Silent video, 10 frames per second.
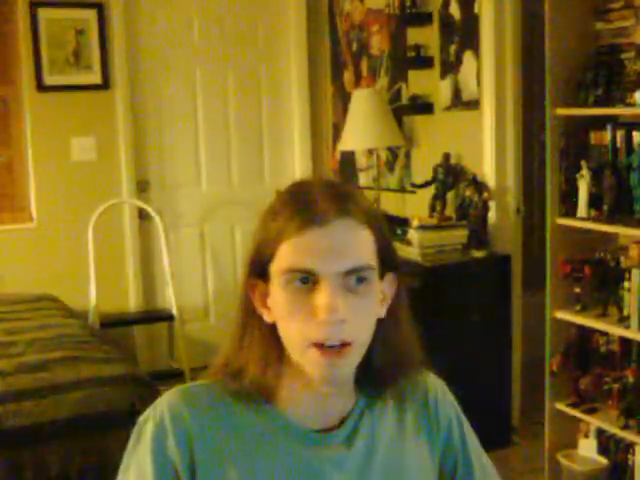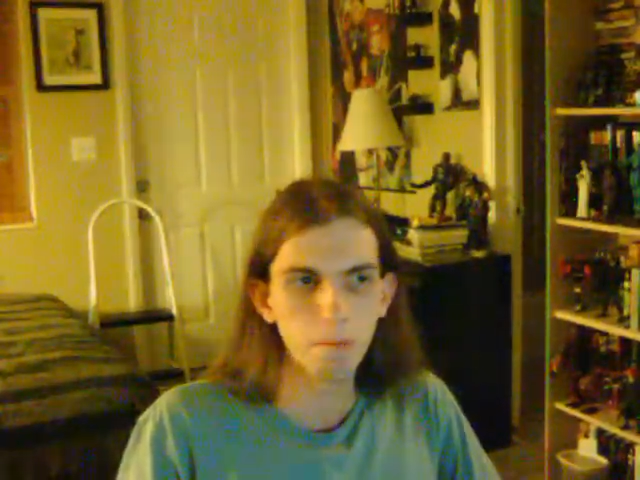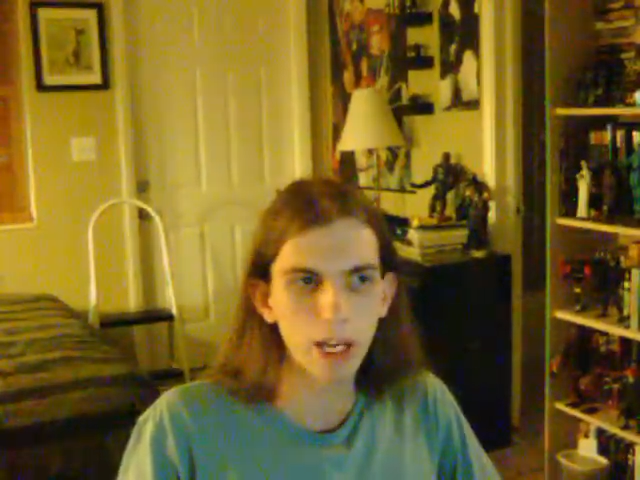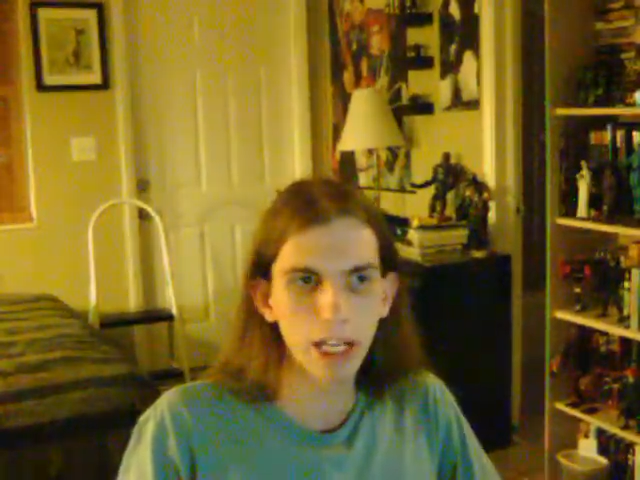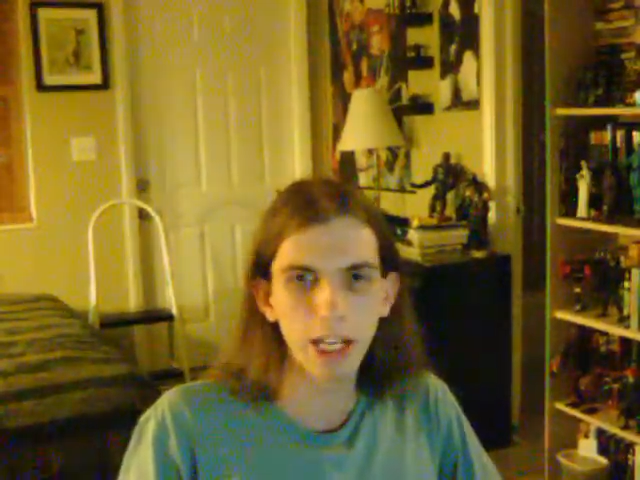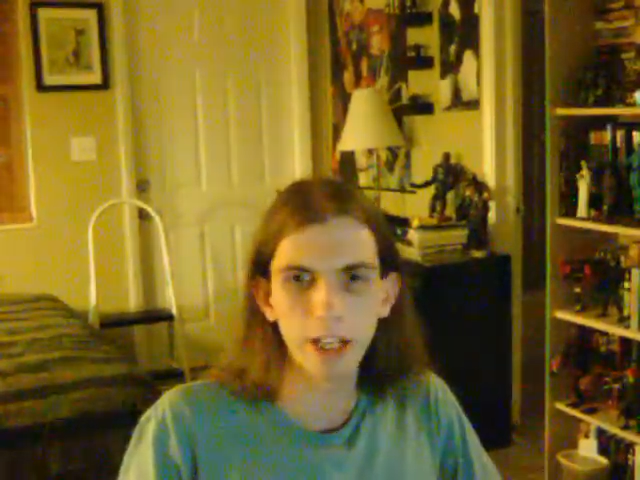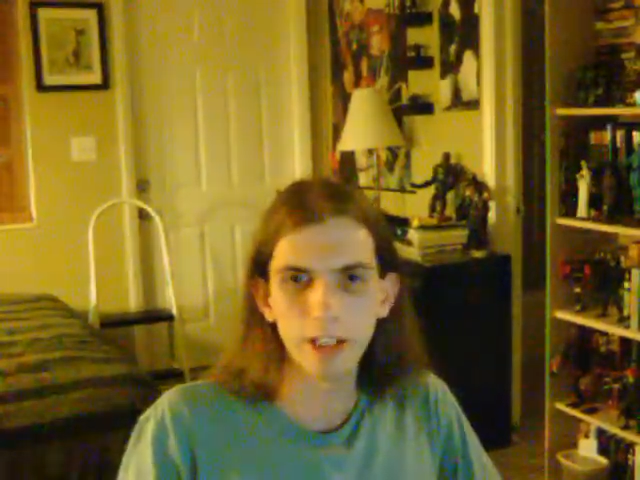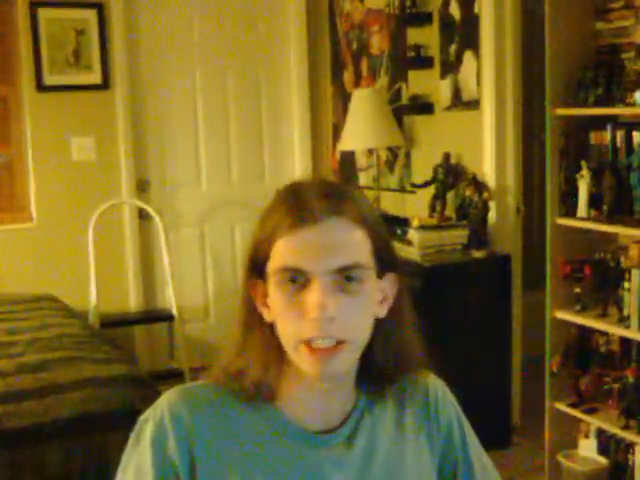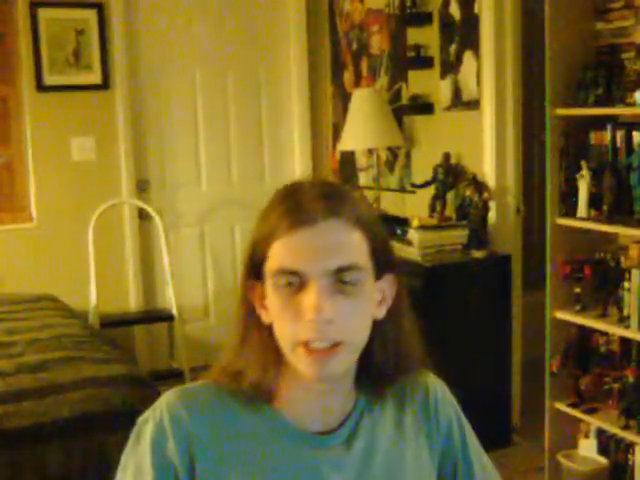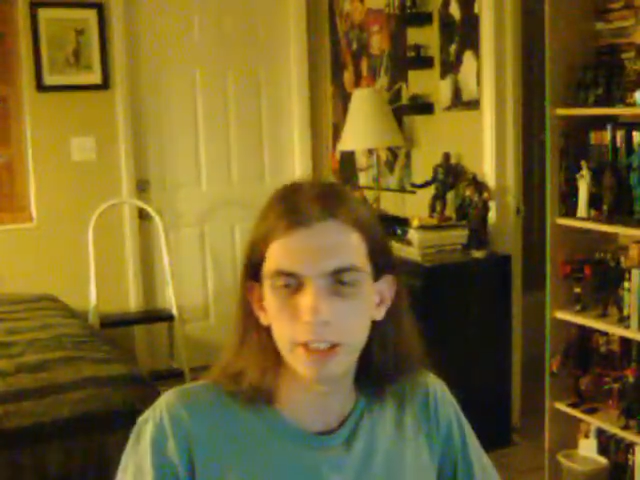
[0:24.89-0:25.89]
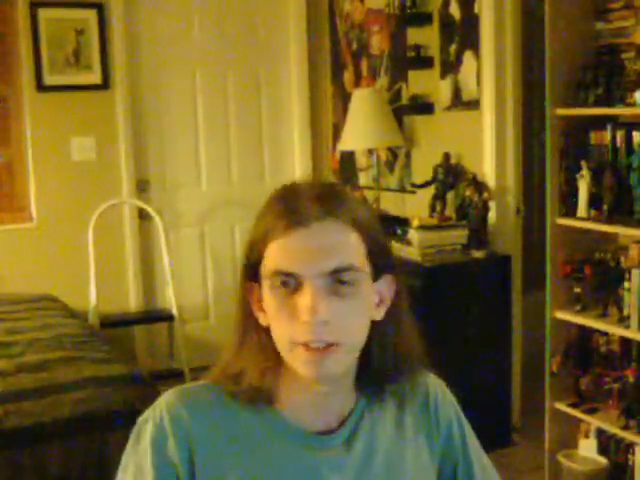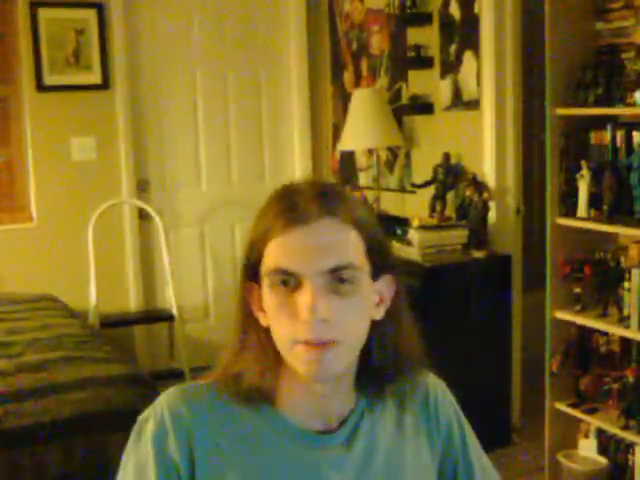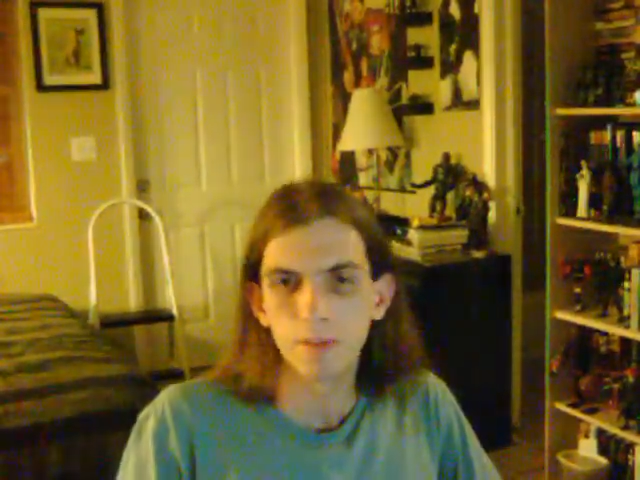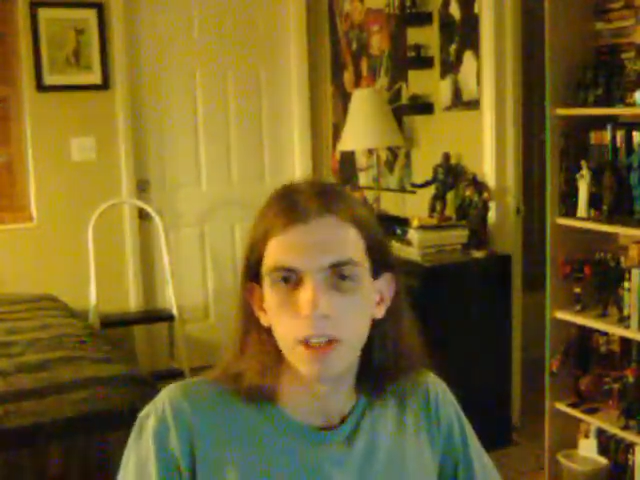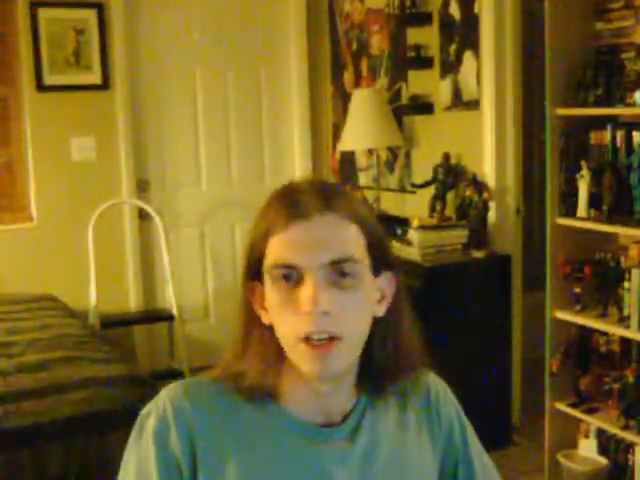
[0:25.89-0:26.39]
But I digress.
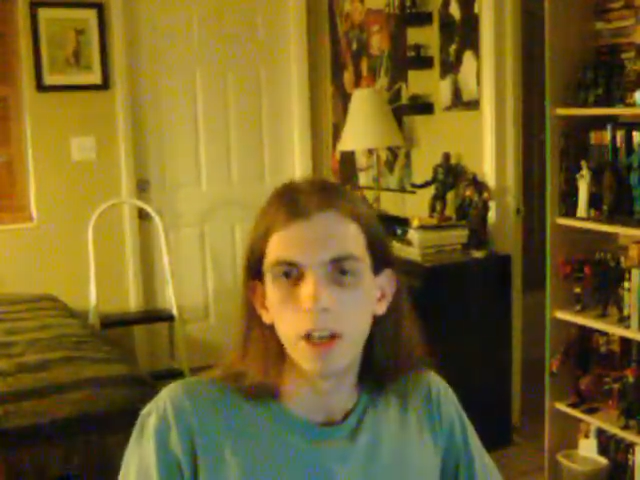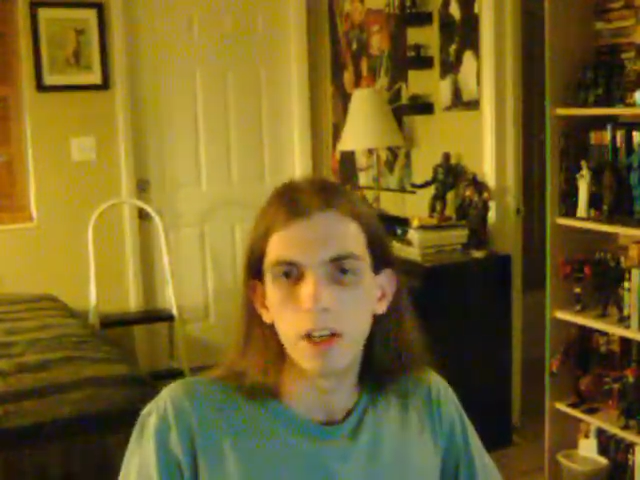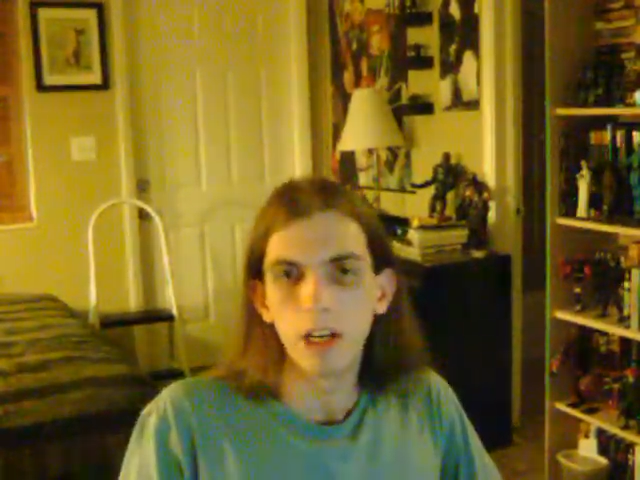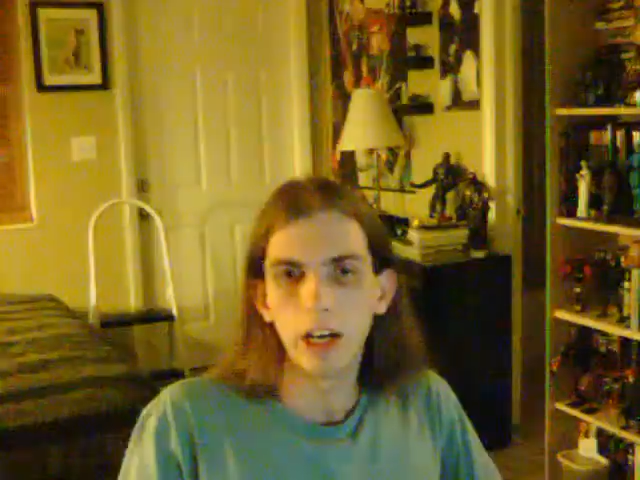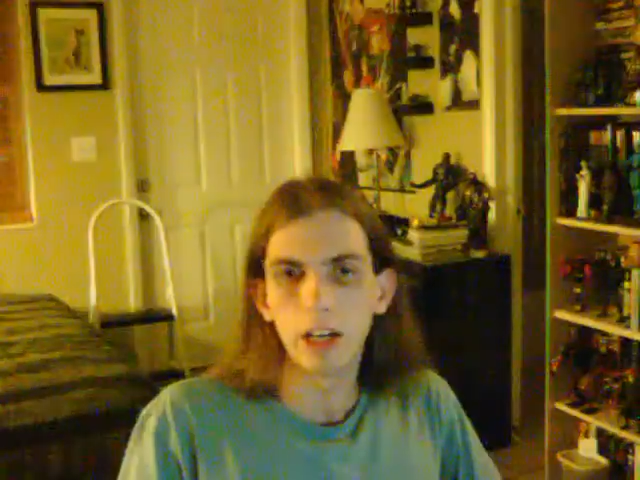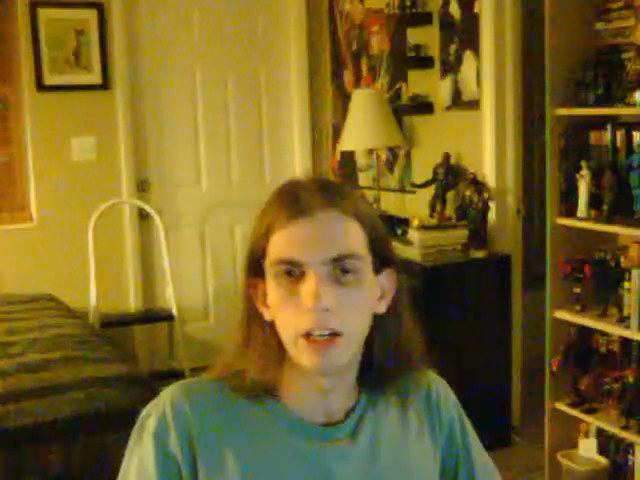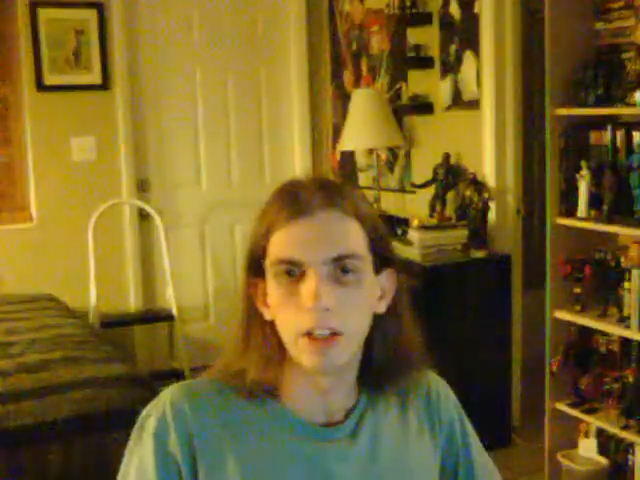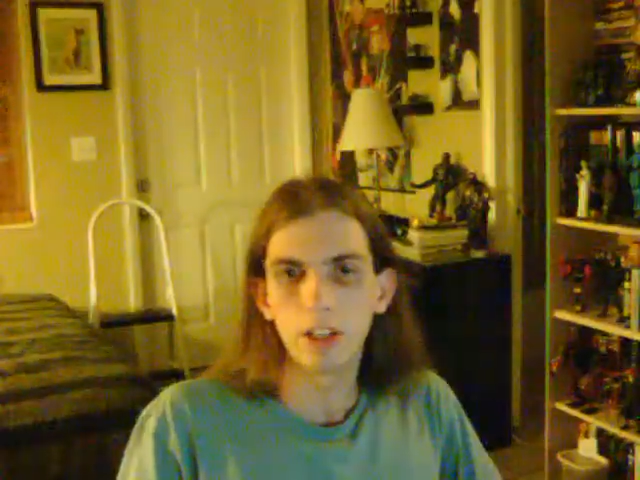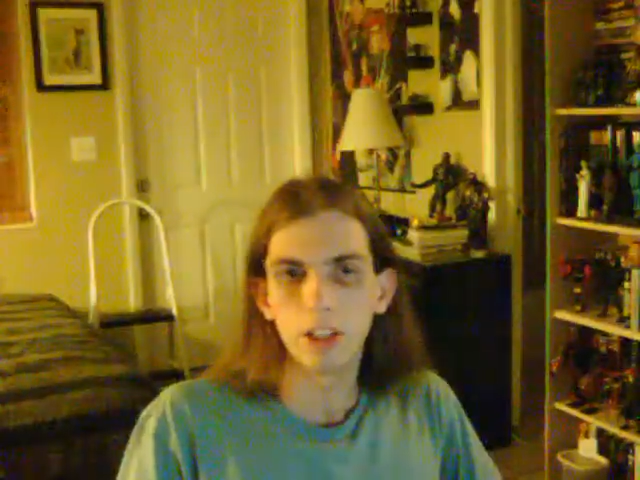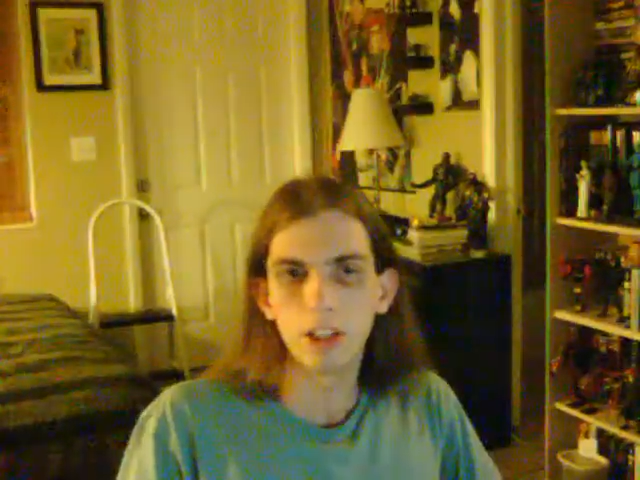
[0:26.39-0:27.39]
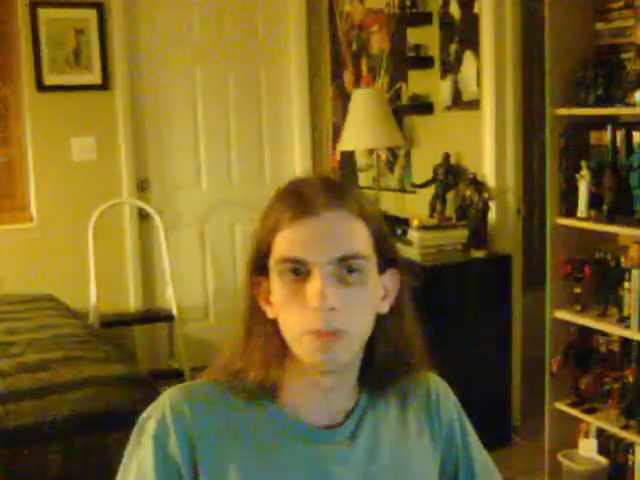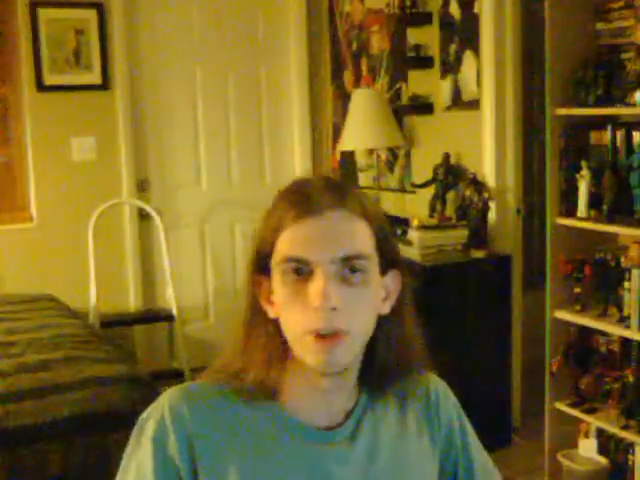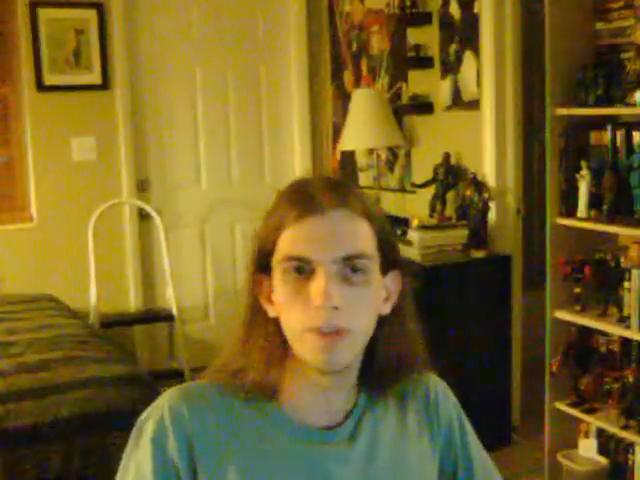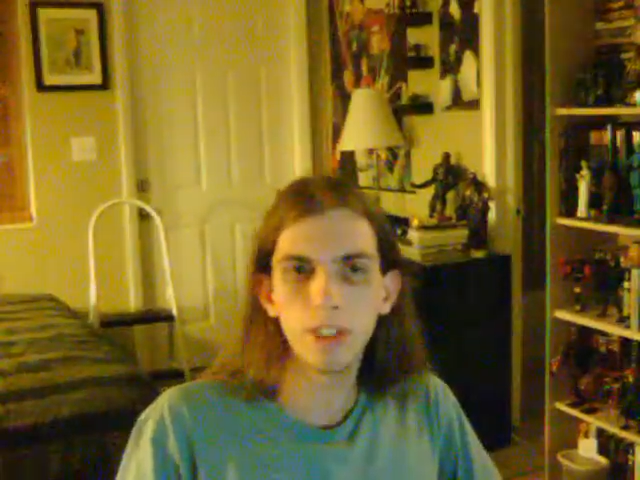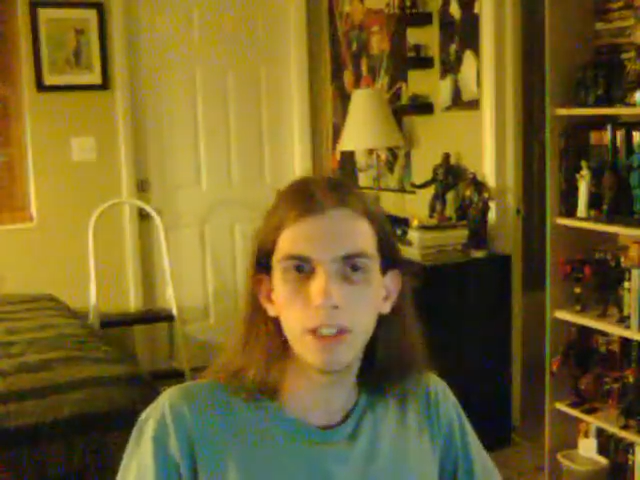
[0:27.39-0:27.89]
The
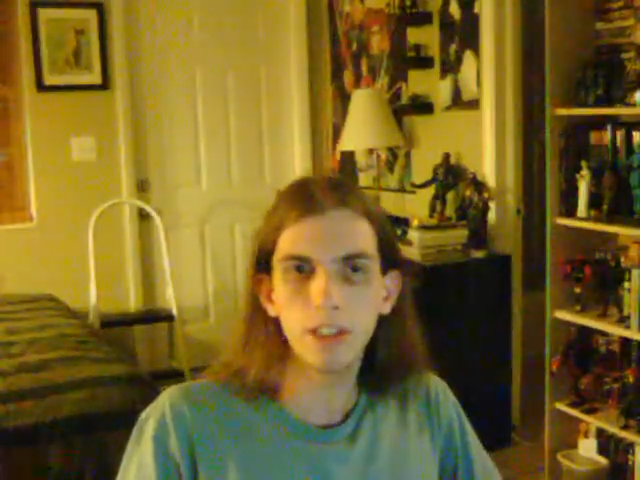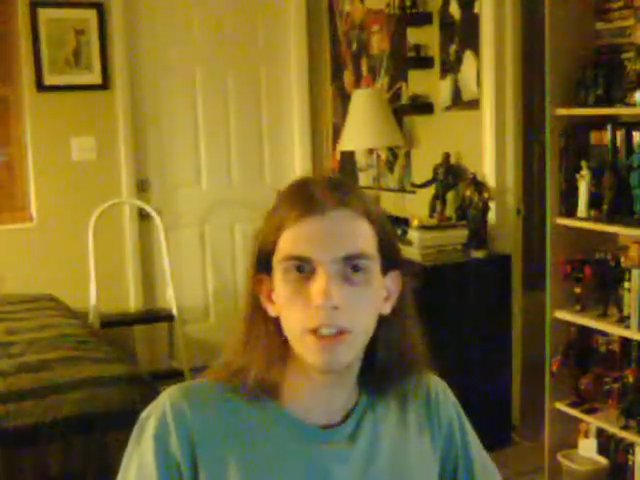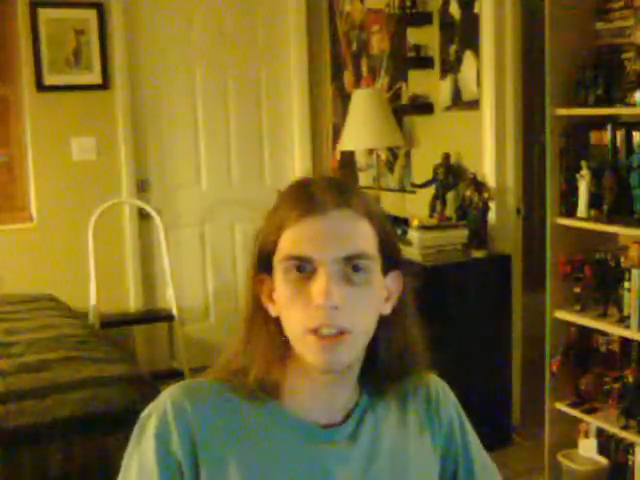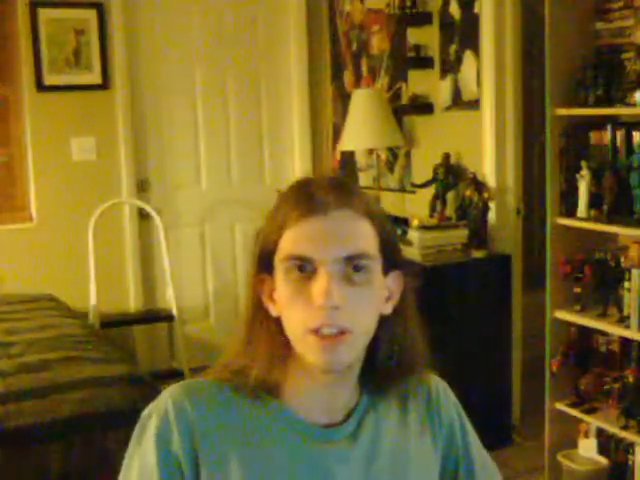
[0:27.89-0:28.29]
movie